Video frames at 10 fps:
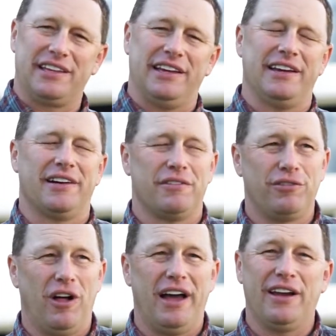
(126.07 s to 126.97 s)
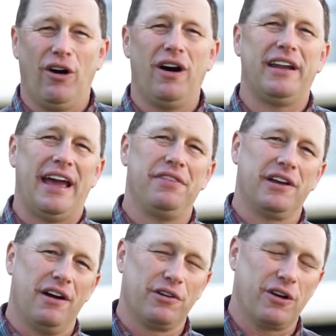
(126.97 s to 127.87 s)
the flying on and
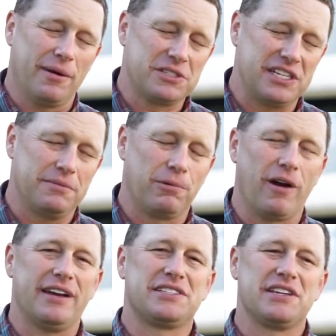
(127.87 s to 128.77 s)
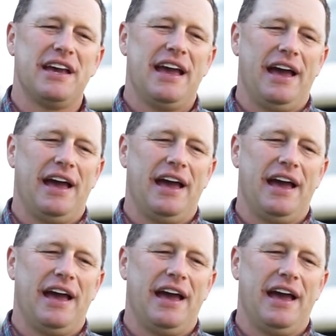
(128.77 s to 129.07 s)
the cover crop seed price.